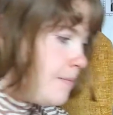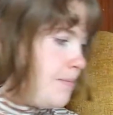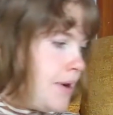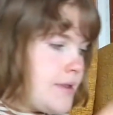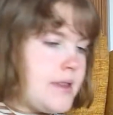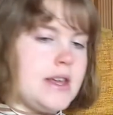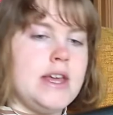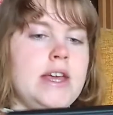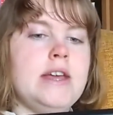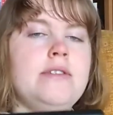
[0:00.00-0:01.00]
But
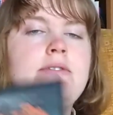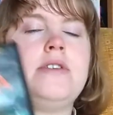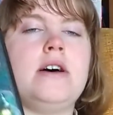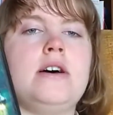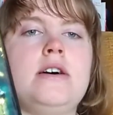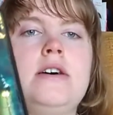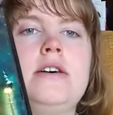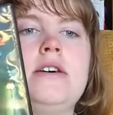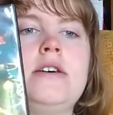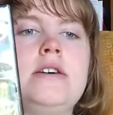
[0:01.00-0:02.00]
in
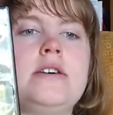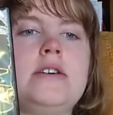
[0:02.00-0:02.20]
the